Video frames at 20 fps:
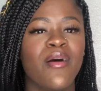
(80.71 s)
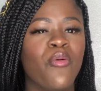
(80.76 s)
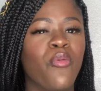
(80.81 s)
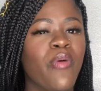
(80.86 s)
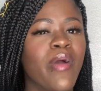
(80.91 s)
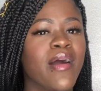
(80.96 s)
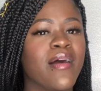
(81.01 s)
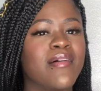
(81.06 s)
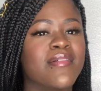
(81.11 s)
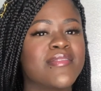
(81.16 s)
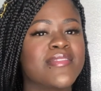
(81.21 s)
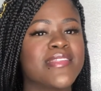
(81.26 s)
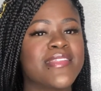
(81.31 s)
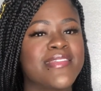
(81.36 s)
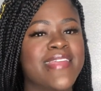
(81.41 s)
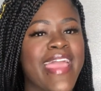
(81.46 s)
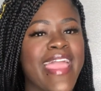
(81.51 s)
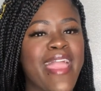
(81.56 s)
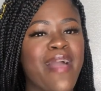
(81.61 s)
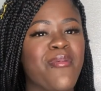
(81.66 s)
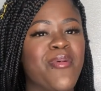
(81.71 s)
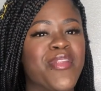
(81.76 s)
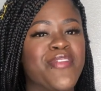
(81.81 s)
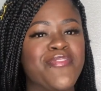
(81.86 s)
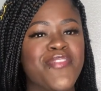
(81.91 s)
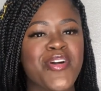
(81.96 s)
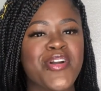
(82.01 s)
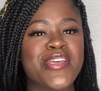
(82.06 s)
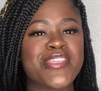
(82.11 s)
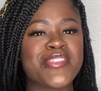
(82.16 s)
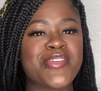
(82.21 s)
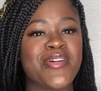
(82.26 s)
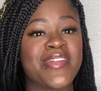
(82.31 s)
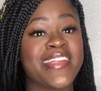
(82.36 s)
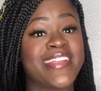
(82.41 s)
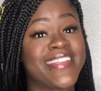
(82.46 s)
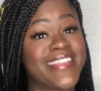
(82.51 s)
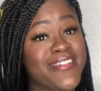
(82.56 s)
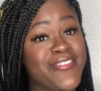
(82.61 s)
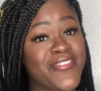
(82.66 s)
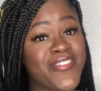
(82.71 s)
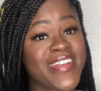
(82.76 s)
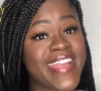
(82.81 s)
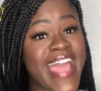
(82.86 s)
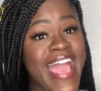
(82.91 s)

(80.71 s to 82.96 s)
Well, today I want to focus on a different